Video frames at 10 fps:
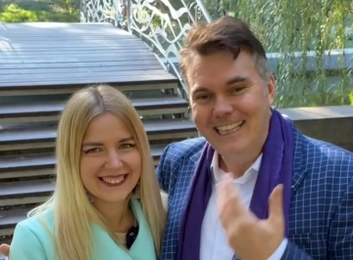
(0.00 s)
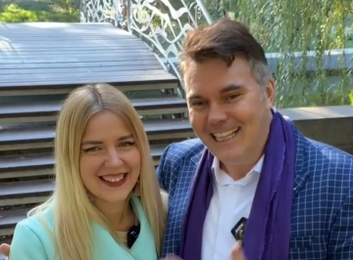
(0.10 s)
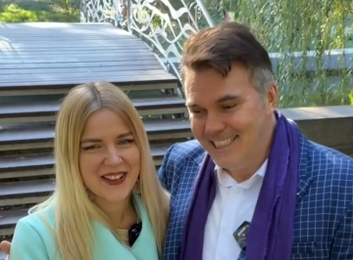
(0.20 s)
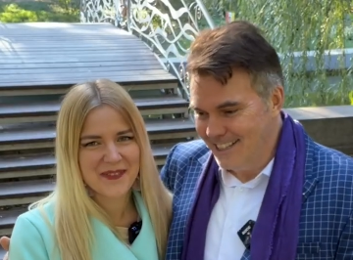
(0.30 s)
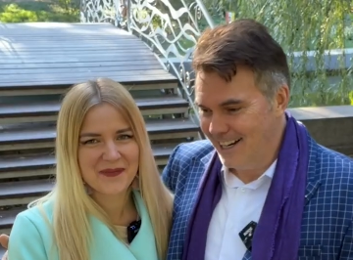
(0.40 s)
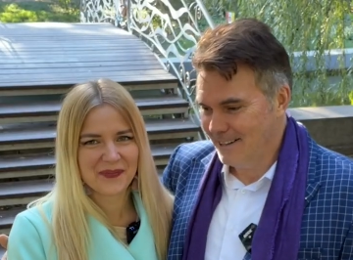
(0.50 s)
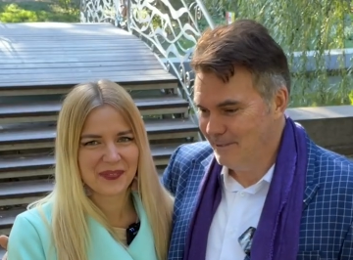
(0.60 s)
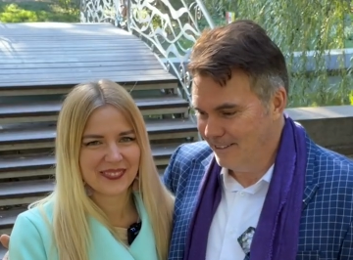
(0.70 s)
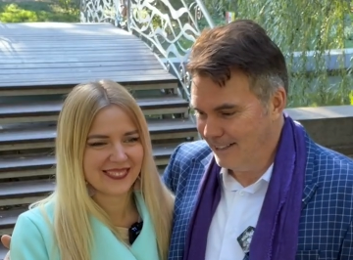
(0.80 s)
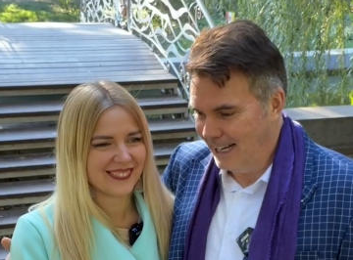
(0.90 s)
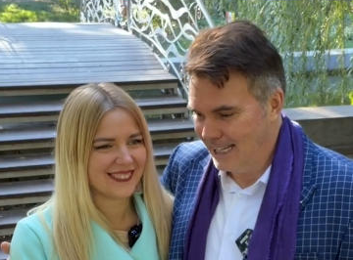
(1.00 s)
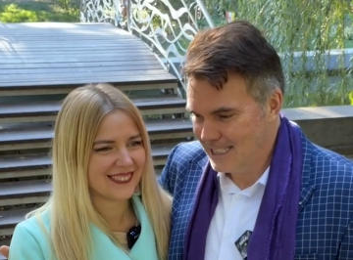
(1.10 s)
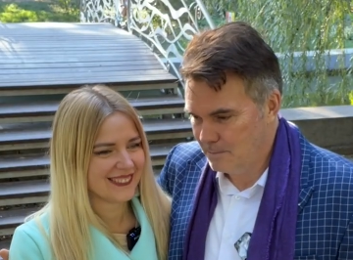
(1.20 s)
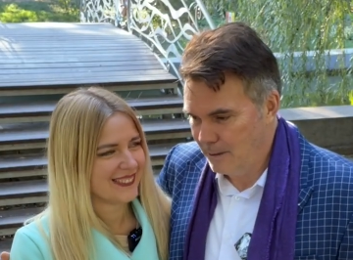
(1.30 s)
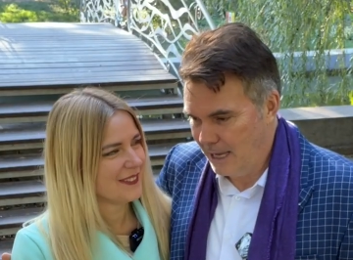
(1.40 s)
Speaker 1: Let's talk about
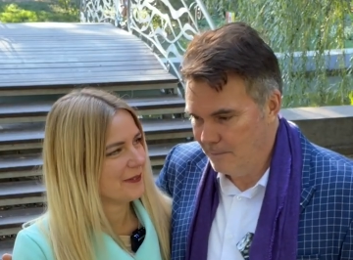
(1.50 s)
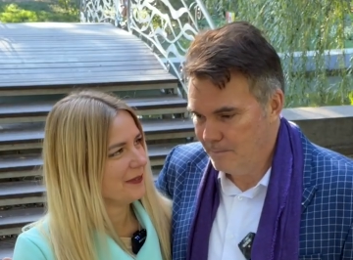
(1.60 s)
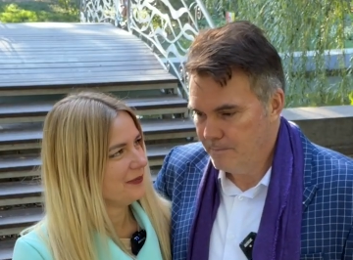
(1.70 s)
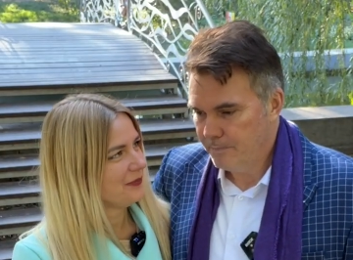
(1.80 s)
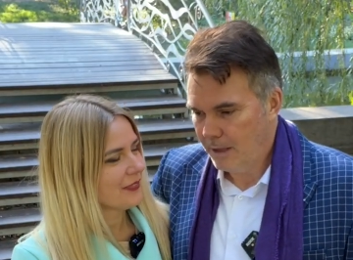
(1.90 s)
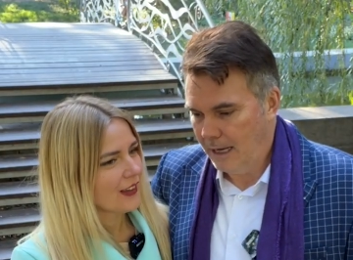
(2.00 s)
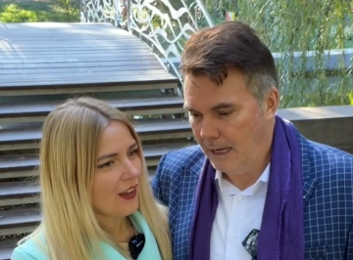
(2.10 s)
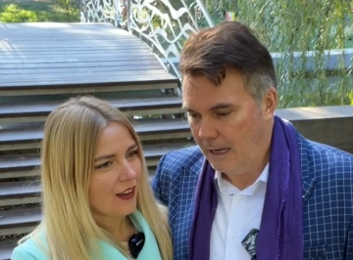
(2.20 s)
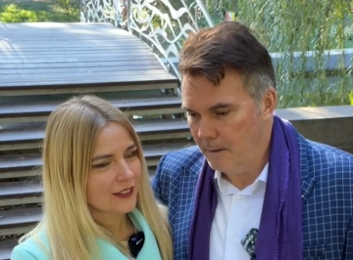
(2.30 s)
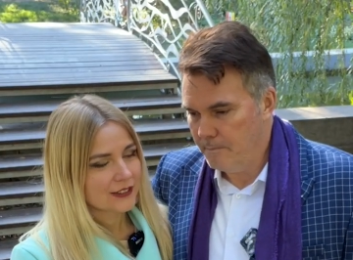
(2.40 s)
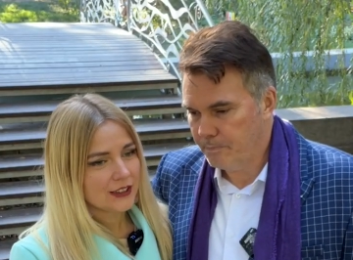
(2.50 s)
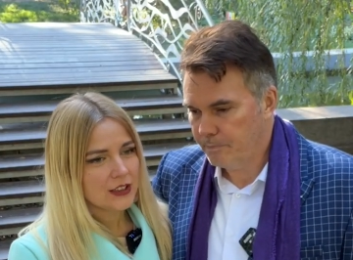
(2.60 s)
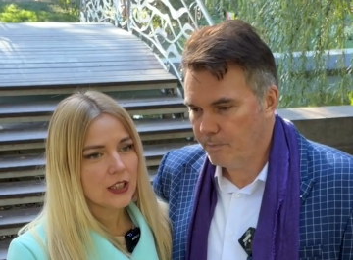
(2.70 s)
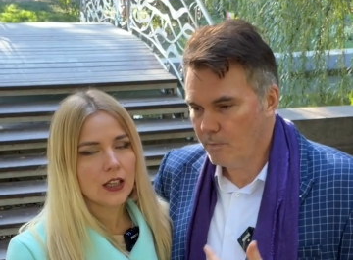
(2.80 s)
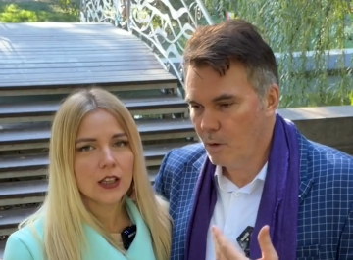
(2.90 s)
us, babe.
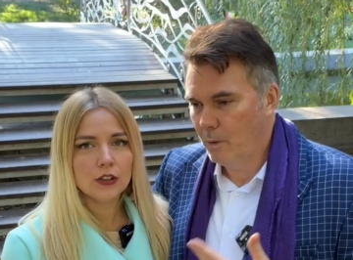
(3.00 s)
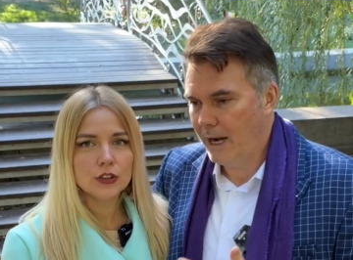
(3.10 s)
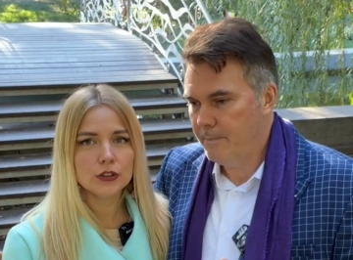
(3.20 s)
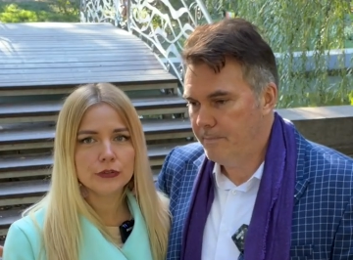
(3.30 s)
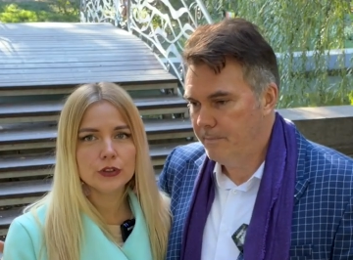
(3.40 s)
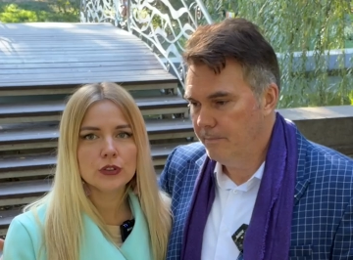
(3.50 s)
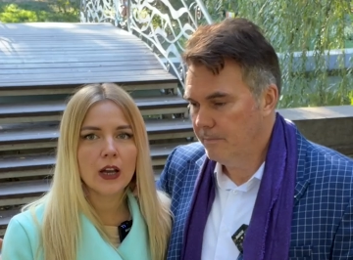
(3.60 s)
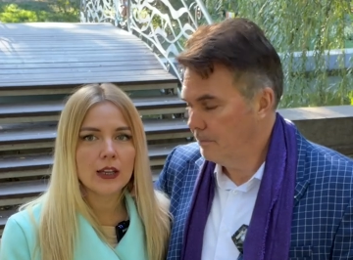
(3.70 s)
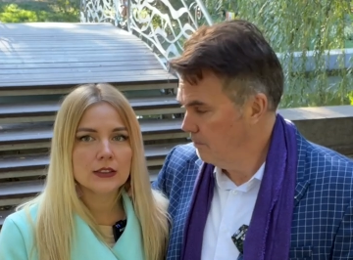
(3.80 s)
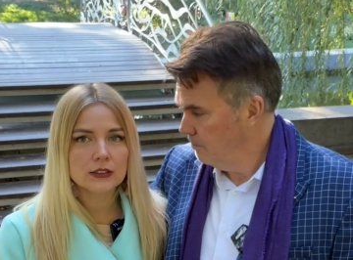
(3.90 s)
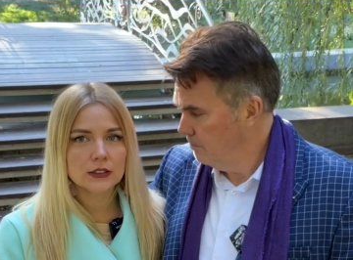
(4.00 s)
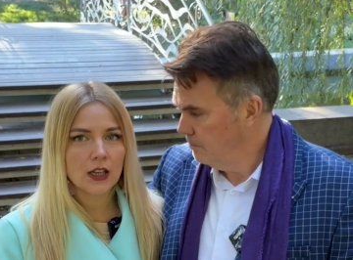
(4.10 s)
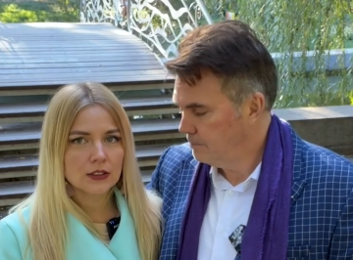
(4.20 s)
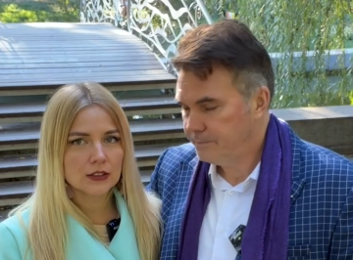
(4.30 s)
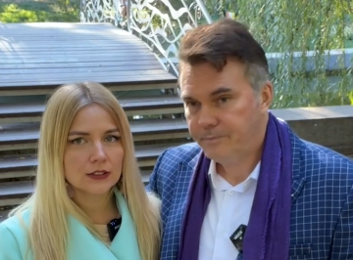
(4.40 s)
Yeah, a lot of you guys
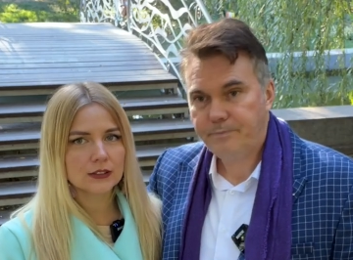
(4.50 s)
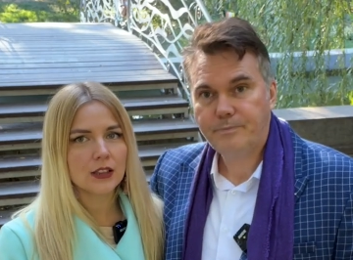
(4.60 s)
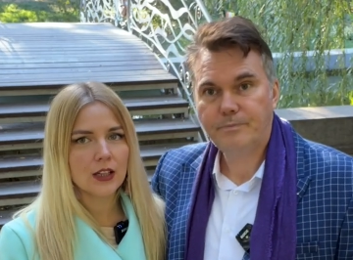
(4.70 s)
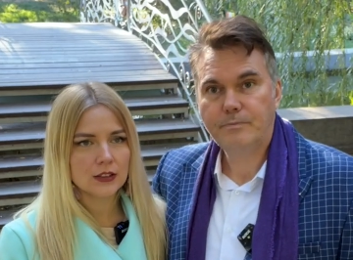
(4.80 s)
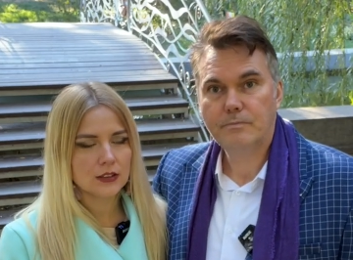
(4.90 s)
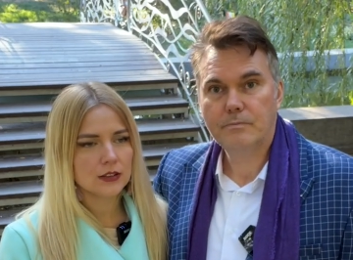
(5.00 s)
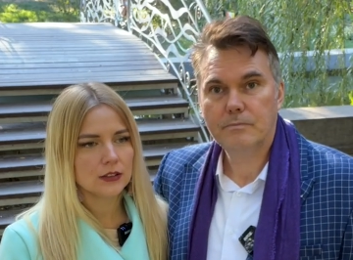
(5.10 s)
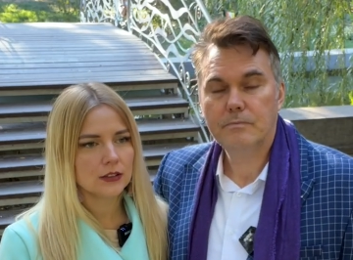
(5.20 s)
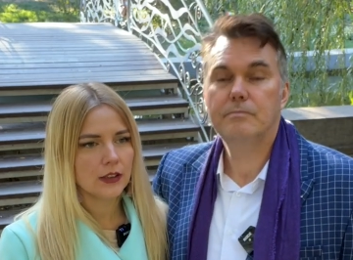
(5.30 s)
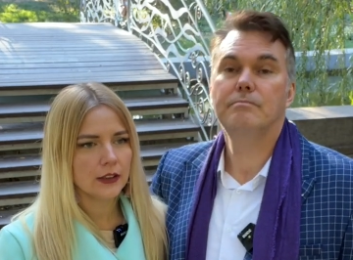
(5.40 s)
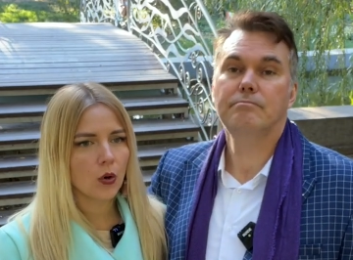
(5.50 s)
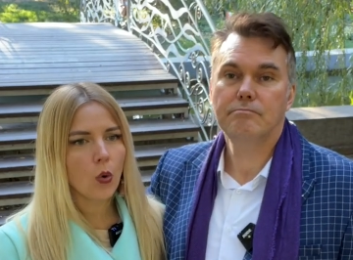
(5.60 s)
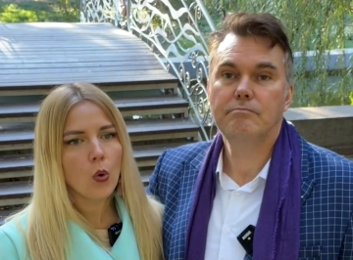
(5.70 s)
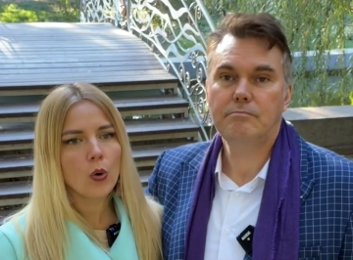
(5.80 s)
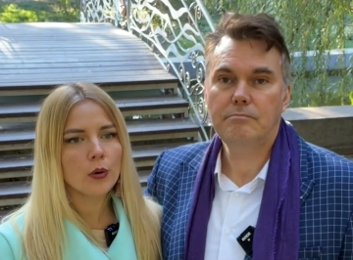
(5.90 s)
ask us like,
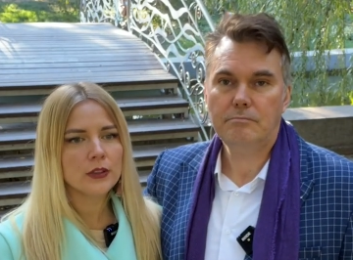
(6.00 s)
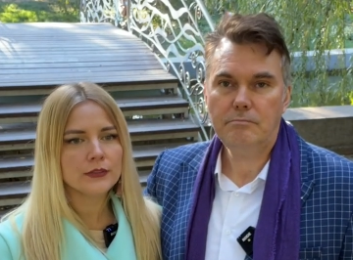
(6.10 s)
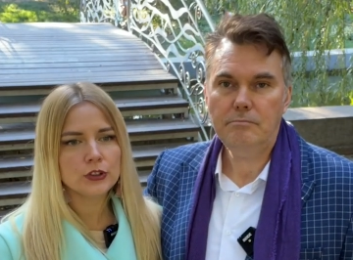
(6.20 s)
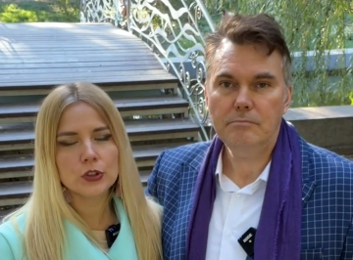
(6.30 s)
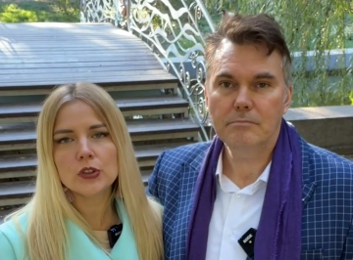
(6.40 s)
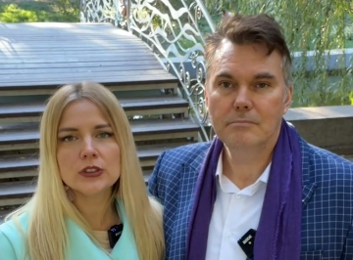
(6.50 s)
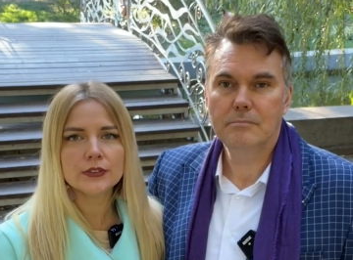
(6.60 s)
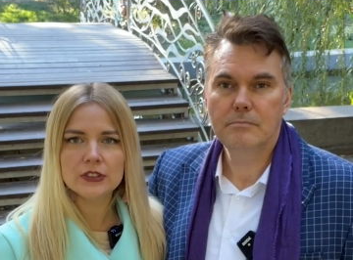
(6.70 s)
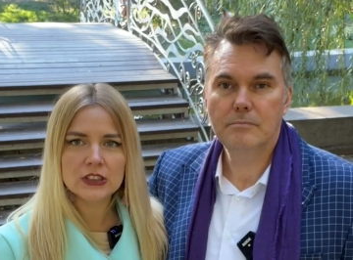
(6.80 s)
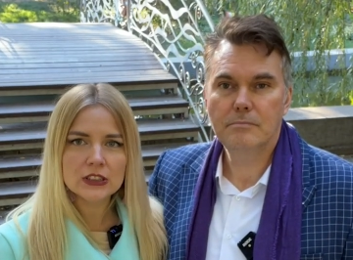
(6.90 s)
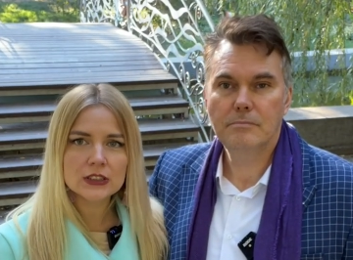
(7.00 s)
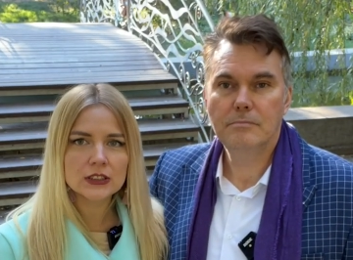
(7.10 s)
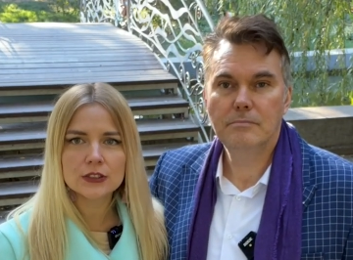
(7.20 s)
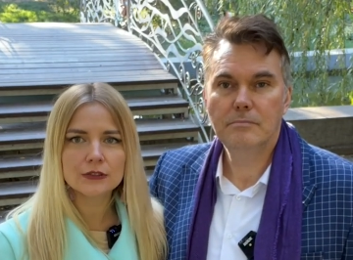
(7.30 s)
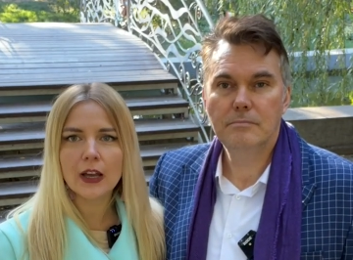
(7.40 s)
oh, if Joseph did
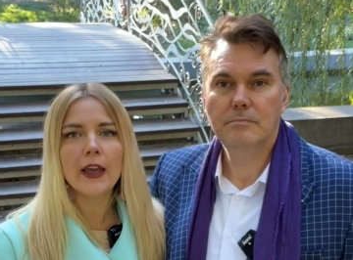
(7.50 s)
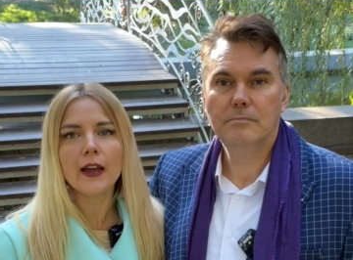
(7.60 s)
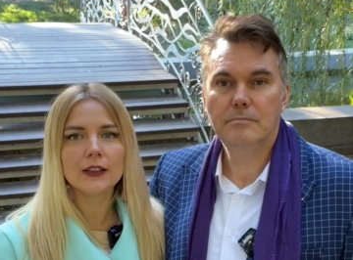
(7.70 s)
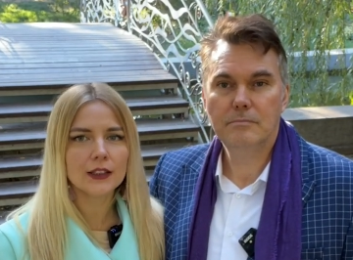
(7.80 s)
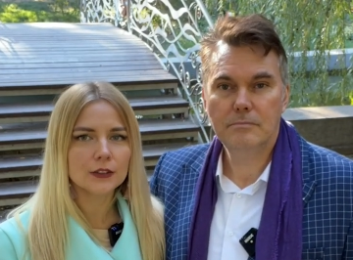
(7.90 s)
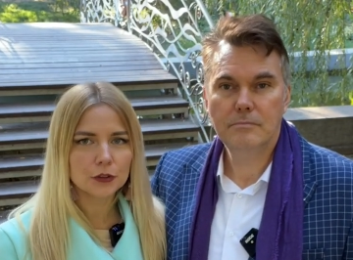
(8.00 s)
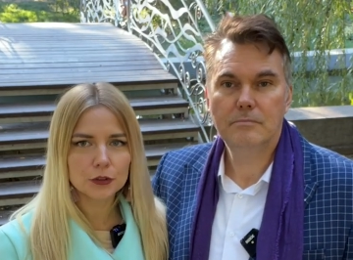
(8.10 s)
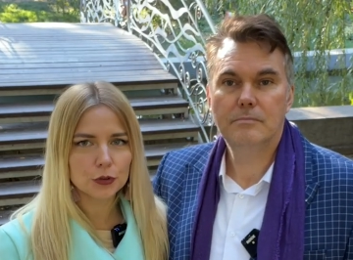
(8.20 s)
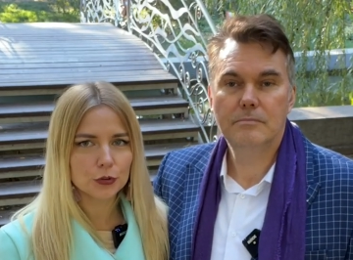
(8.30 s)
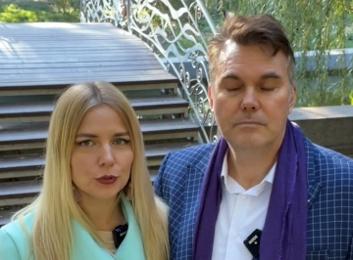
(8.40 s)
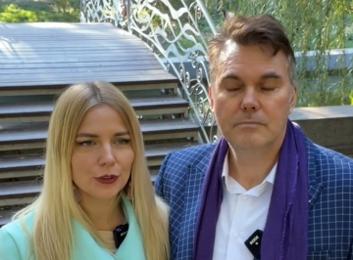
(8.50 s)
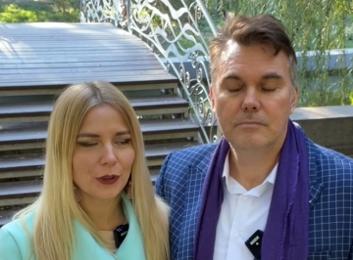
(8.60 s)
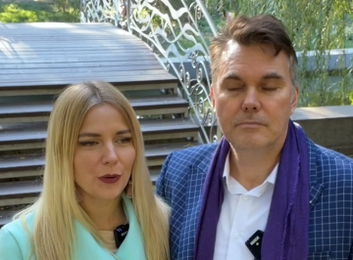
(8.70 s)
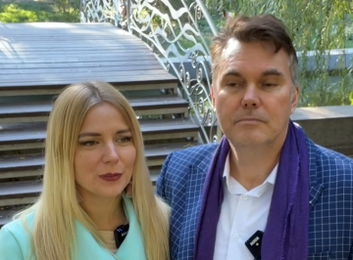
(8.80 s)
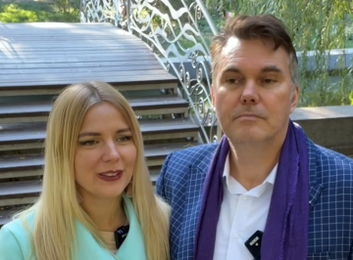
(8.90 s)
this, why I cannot do, you
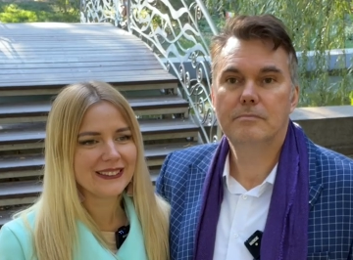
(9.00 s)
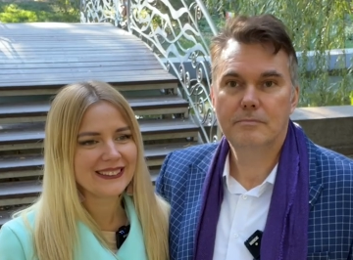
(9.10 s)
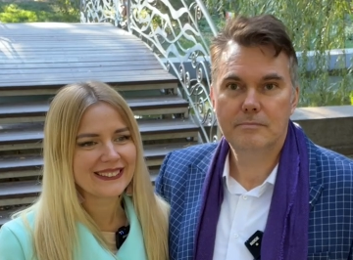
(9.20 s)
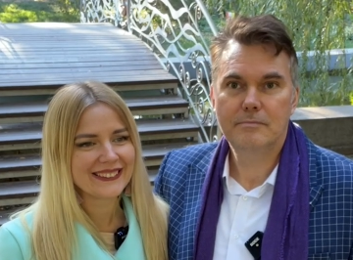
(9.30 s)
know, but...